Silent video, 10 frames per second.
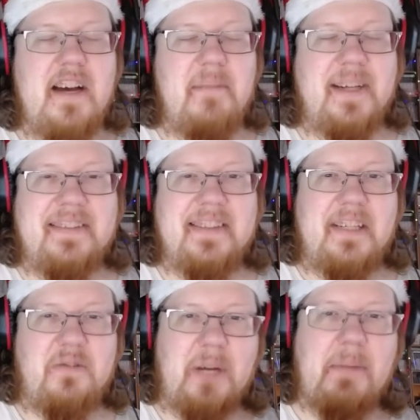But uh,
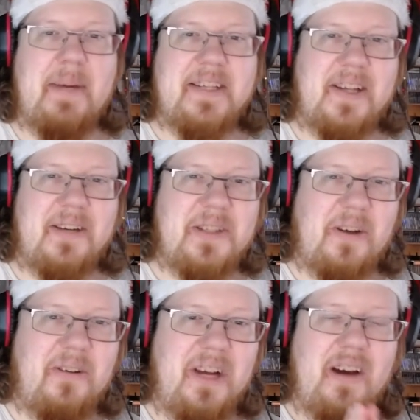I'm trying my best here,
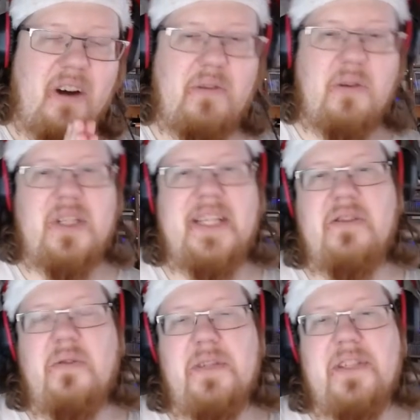so of course links
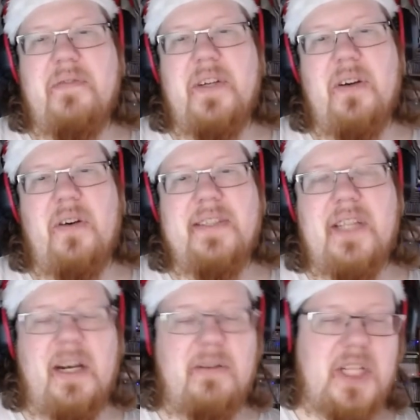to the original video and
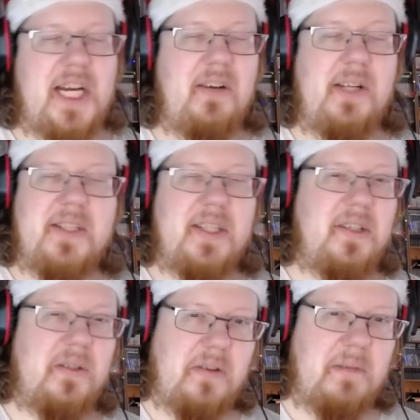Kiara's channel is in the
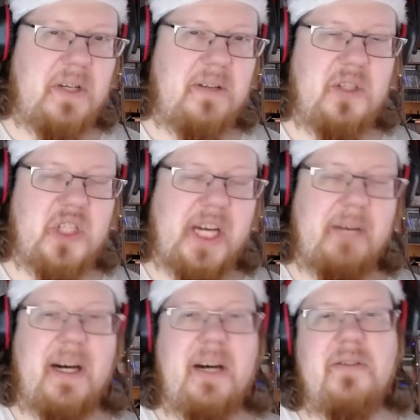description, check
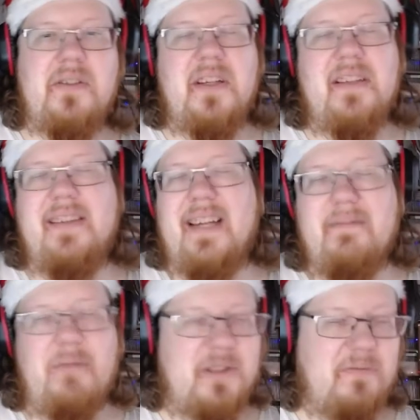them out, that
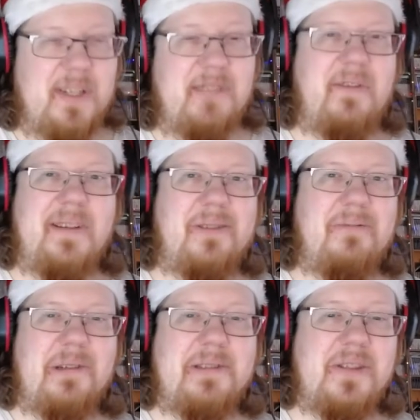was really fun to watch.